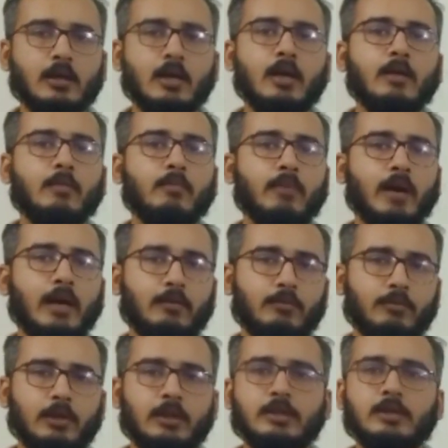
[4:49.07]
by
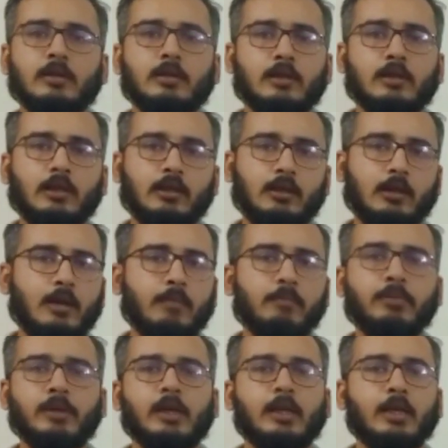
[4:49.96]
which the
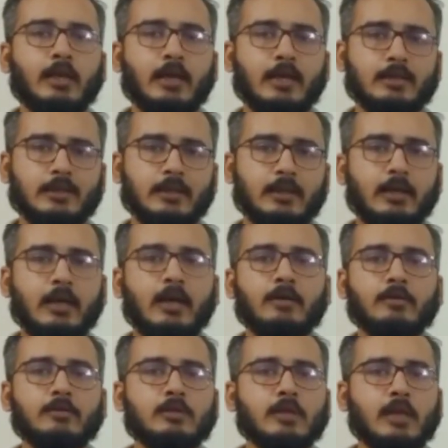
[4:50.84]
company has
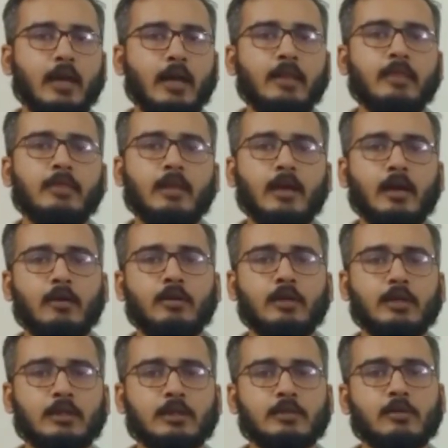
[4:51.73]
announced and now
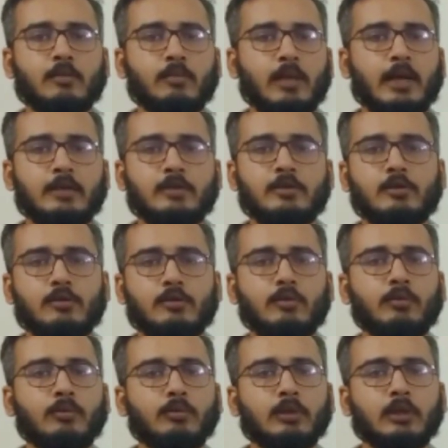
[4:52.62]
it is obliged to
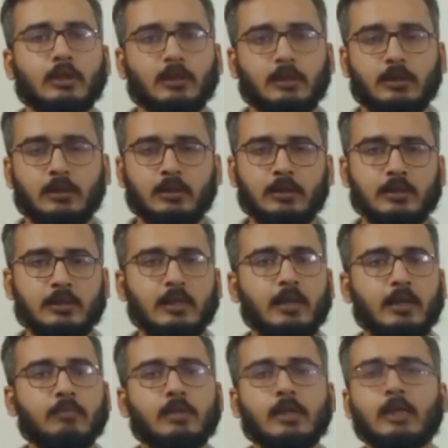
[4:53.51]
do the
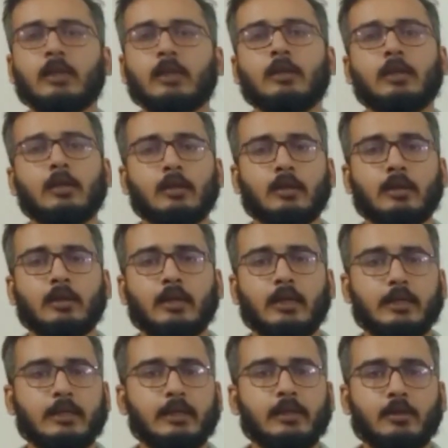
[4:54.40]
same thing at
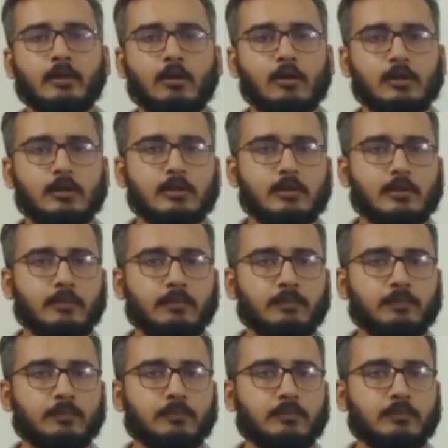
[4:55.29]
any cost.
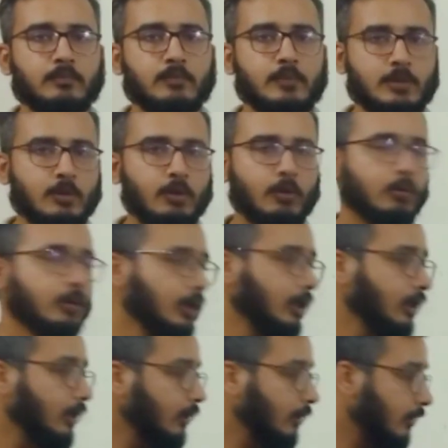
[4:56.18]
So
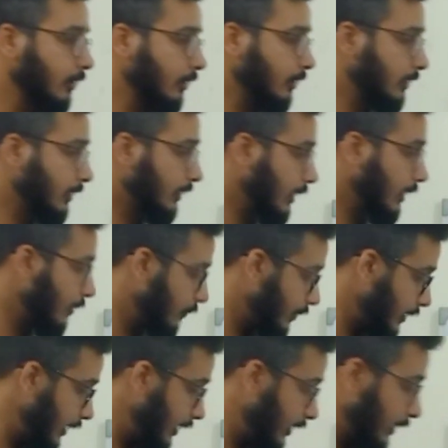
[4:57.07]
the
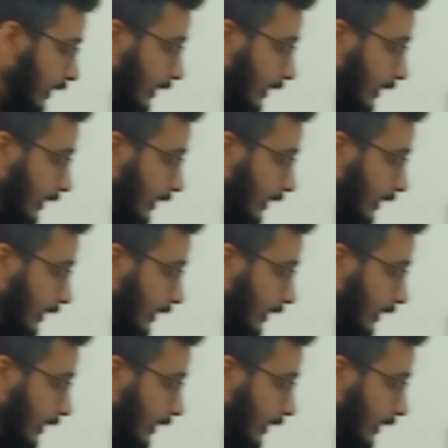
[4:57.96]
company got